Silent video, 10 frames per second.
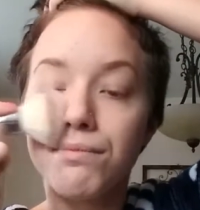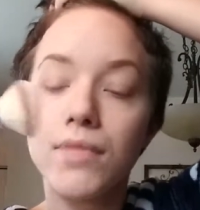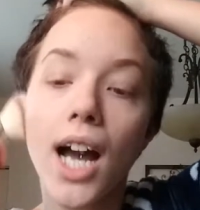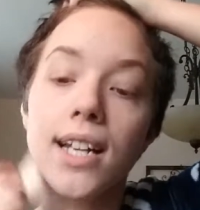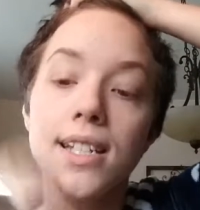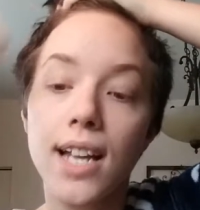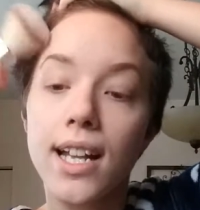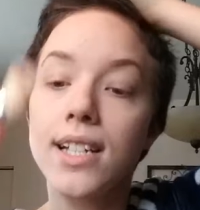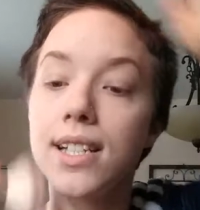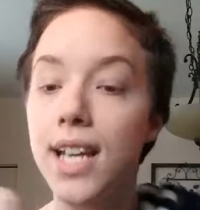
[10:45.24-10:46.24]
I
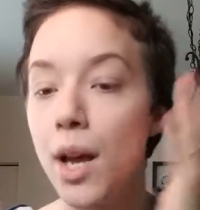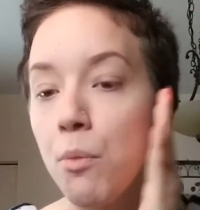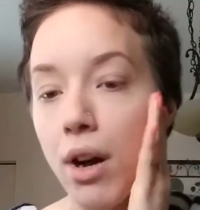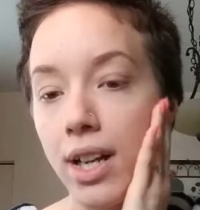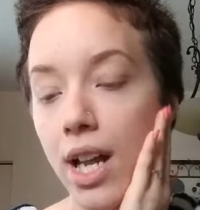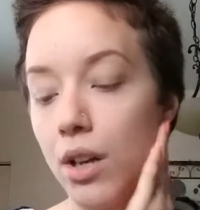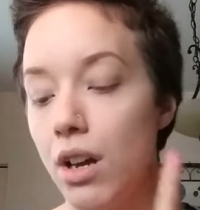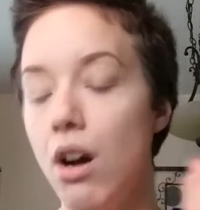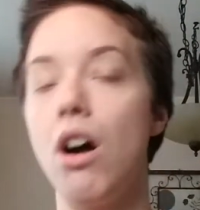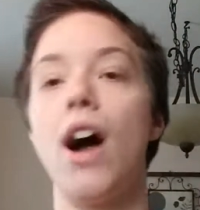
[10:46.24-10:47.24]
decided that today I want it, and
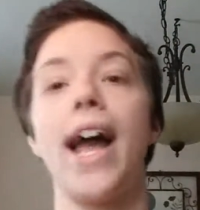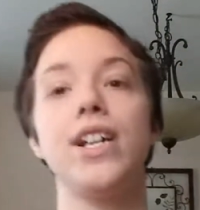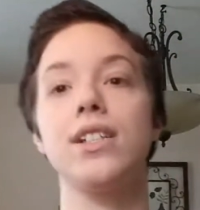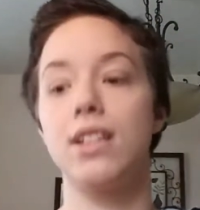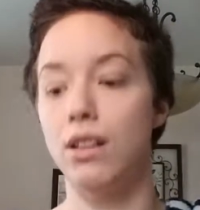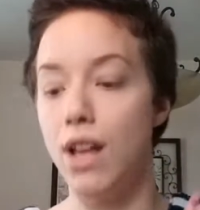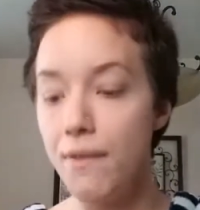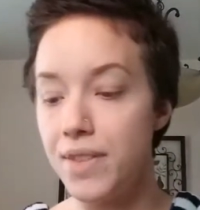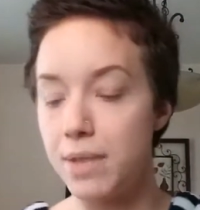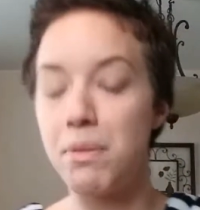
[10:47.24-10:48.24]
oh, I just
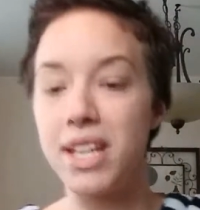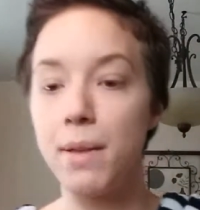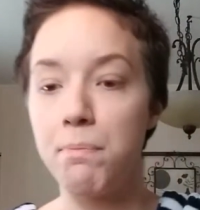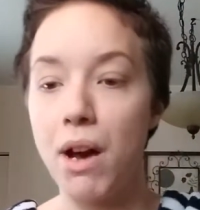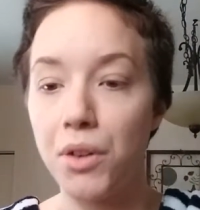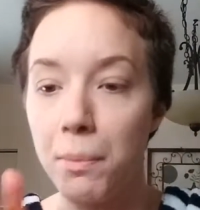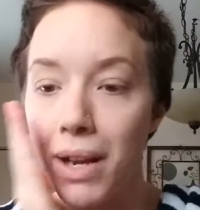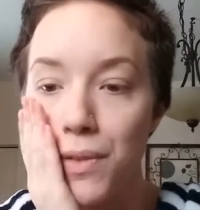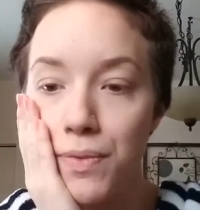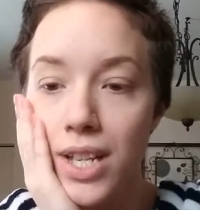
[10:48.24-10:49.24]
love this baking powder.
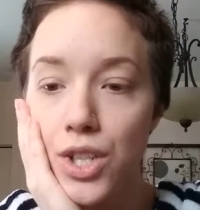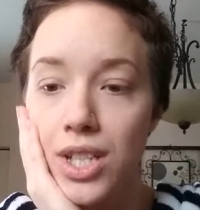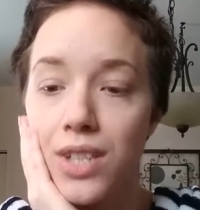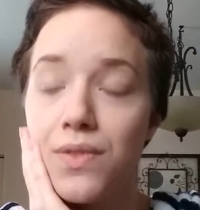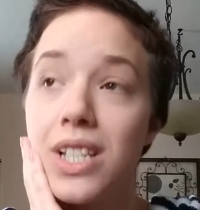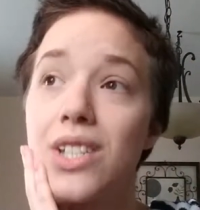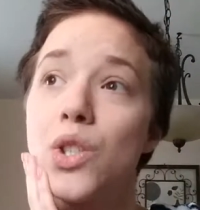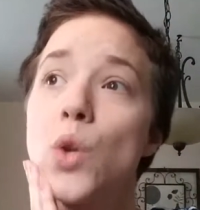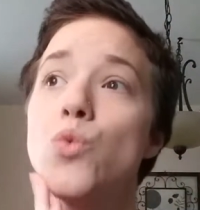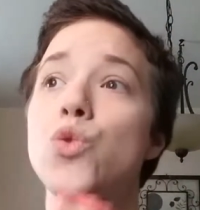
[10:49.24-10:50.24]
My face just feels
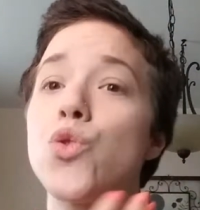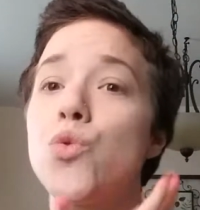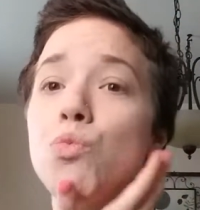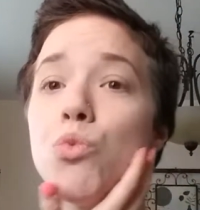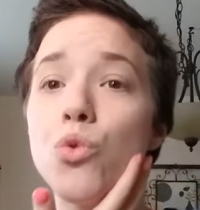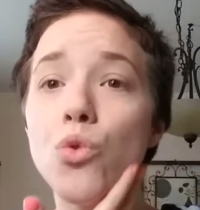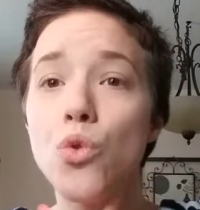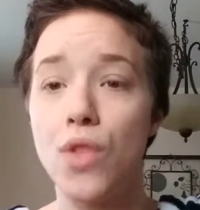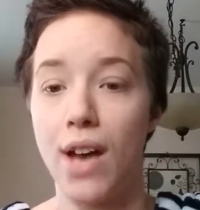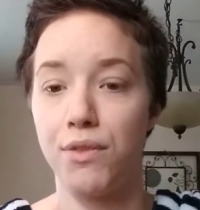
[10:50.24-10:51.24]
so
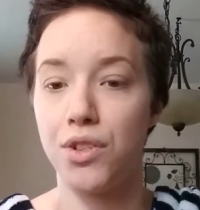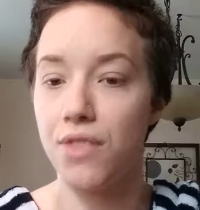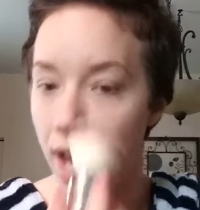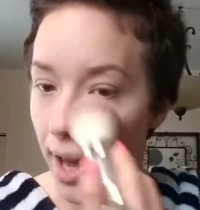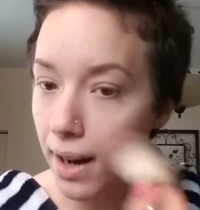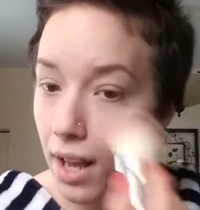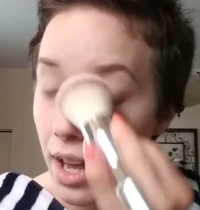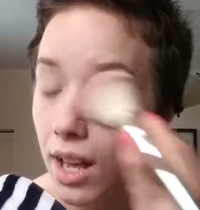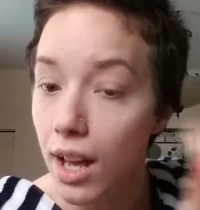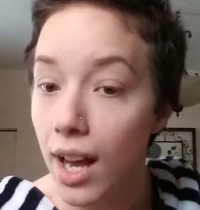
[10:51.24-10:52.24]
smooth after that.
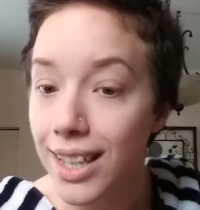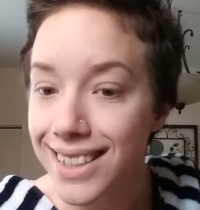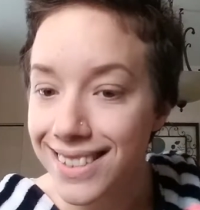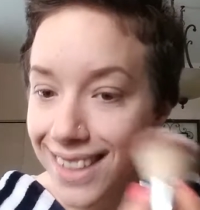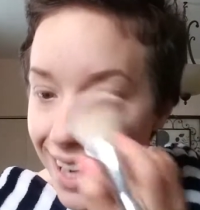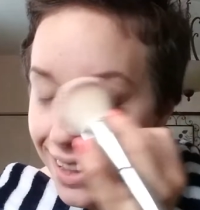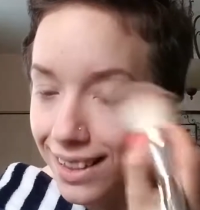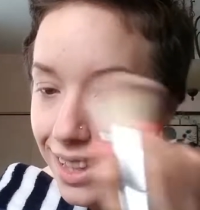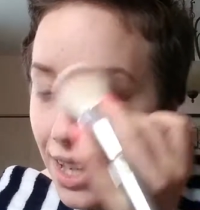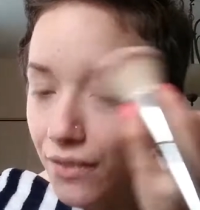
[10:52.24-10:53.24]
I
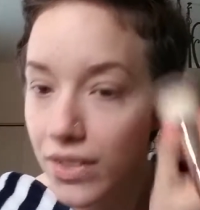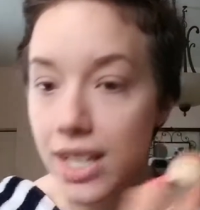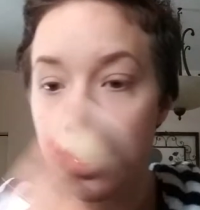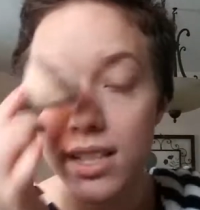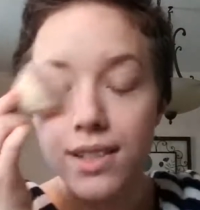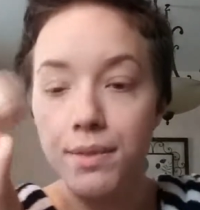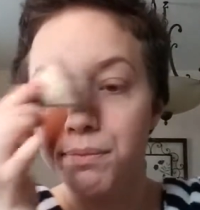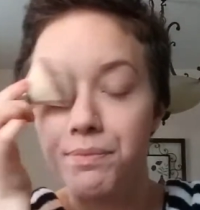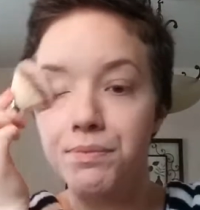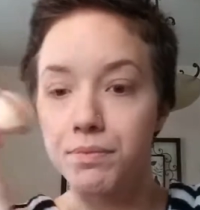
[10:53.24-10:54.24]
love this.
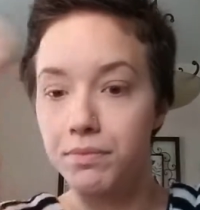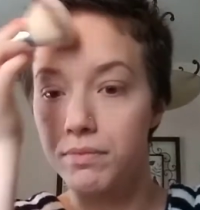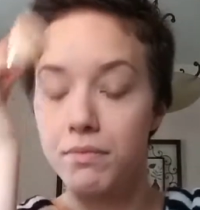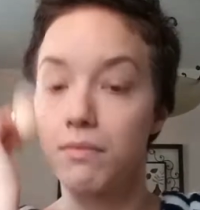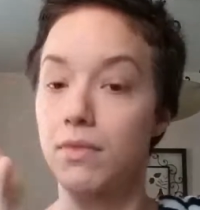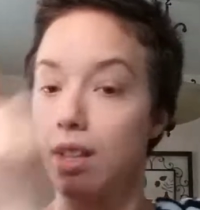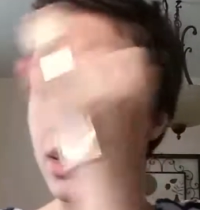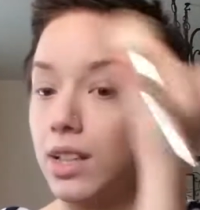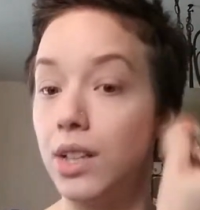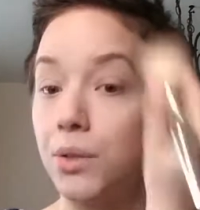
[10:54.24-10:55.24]

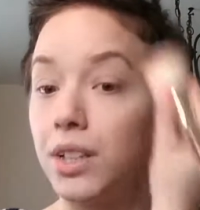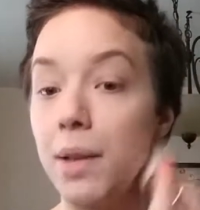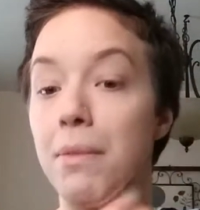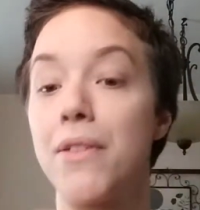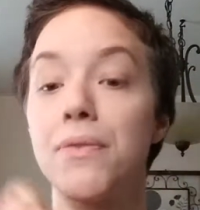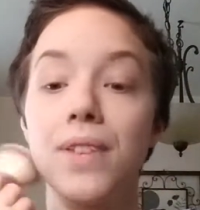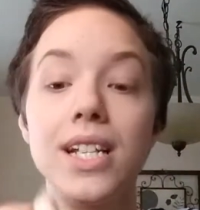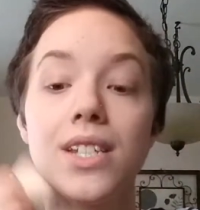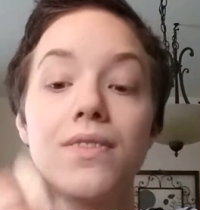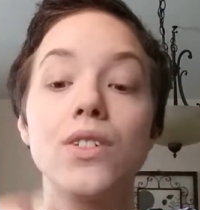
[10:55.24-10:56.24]
Literally, my
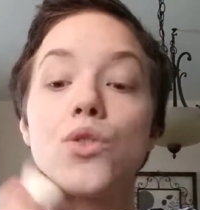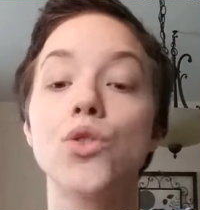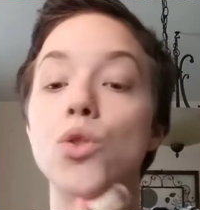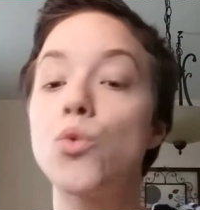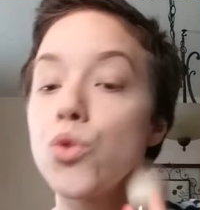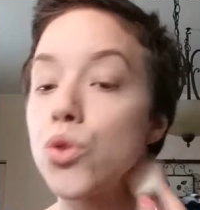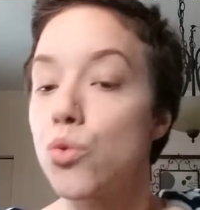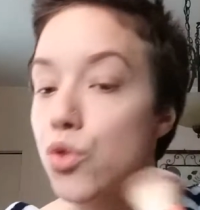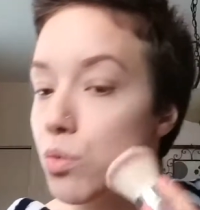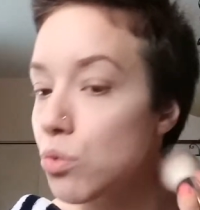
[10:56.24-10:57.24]
face feels so
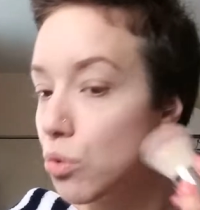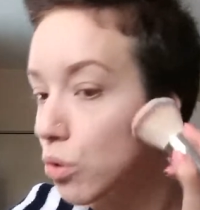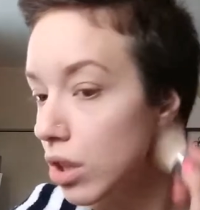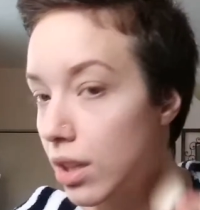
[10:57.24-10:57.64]
smooth.